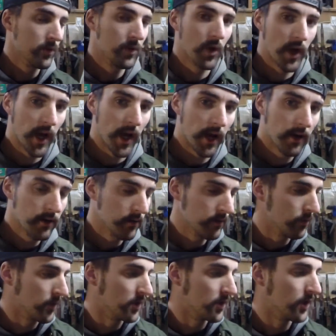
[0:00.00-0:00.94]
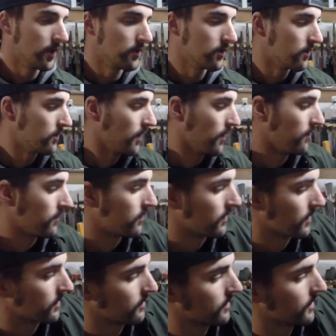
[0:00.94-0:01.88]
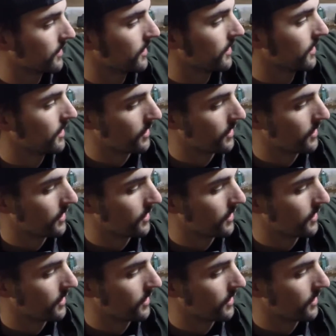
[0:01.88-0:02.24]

So yeah, Winchester 760. I'm